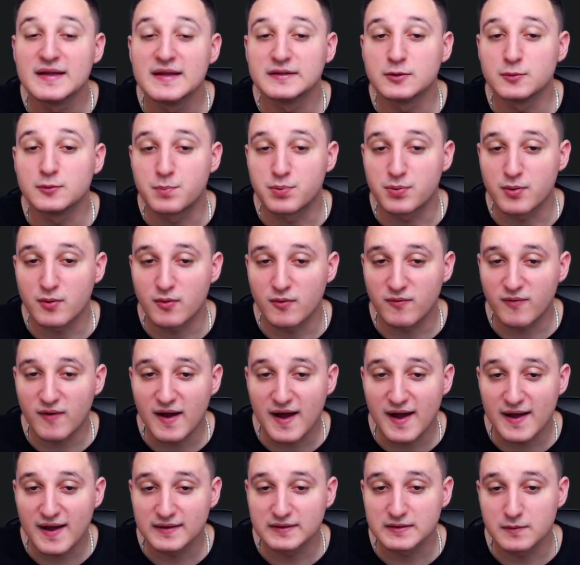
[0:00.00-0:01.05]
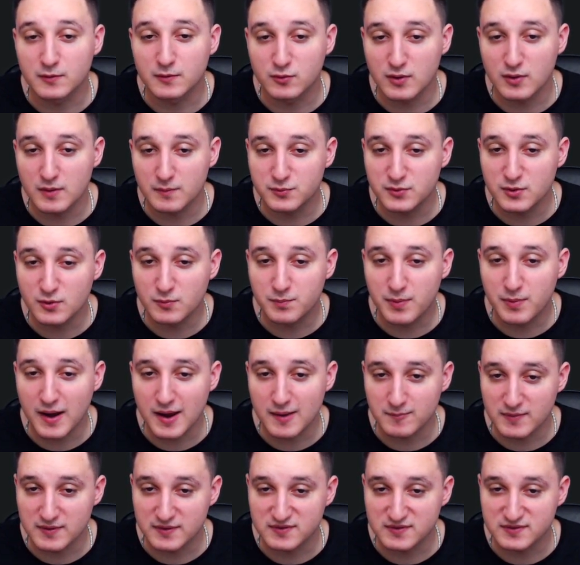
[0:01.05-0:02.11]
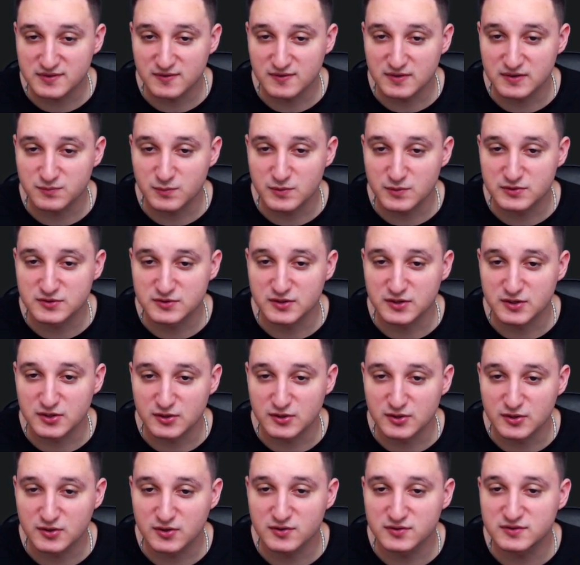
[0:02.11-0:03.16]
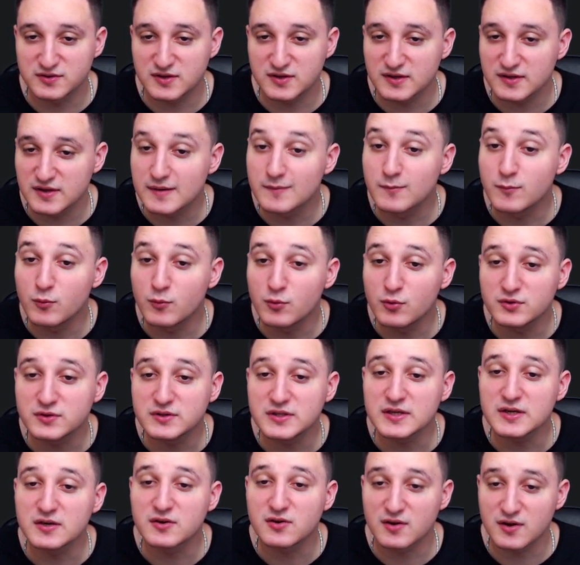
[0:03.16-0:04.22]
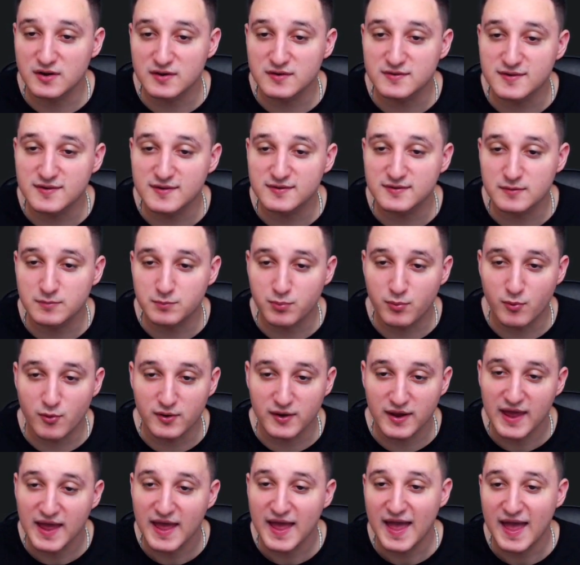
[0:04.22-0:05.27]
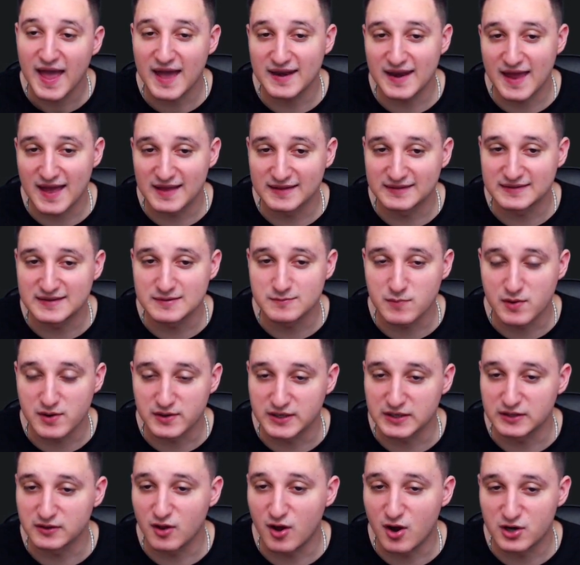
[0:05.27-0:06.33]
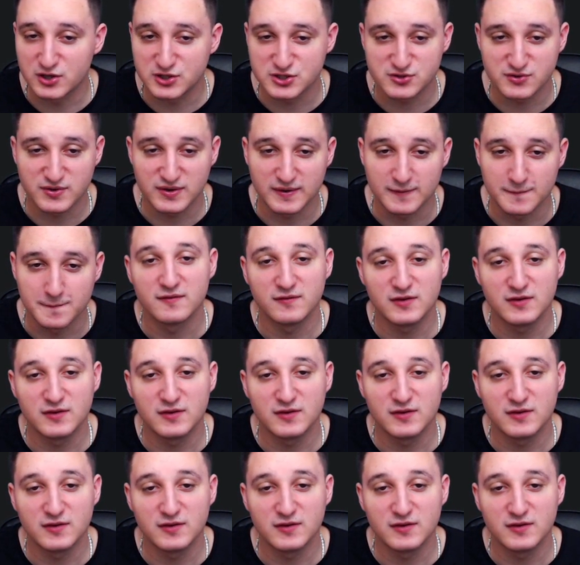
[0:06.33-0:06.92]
to provide the crypto payment service with secure custodian multi-currency support and anti-money laundering.